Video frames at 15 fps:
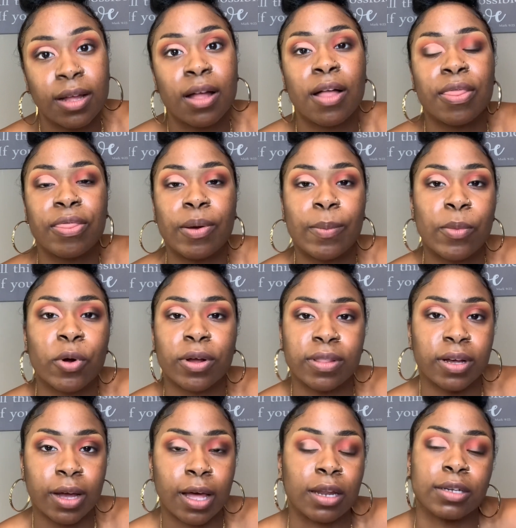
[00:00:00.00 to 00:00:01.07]
the more the
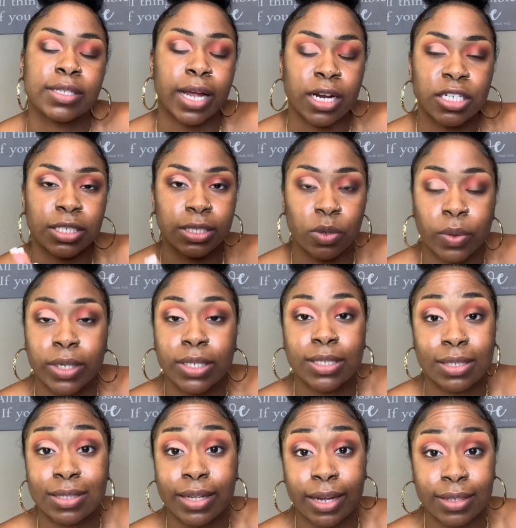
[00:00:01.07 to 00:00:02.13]
color is actually going to
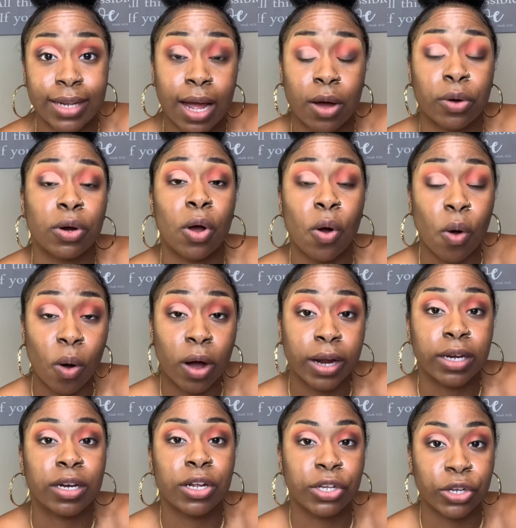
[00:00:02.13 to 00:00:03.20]
stand out
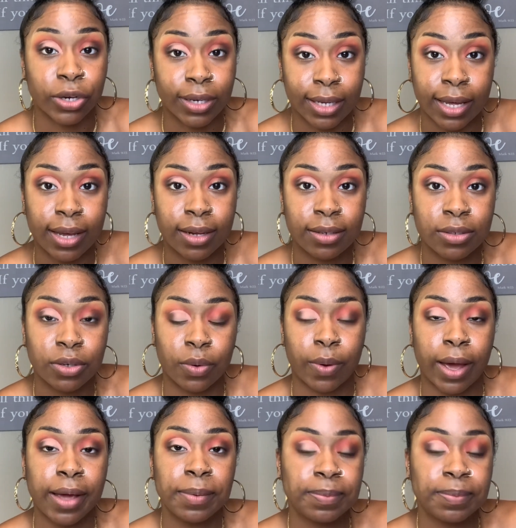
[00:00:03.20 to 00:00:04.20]
on your lid. Okay.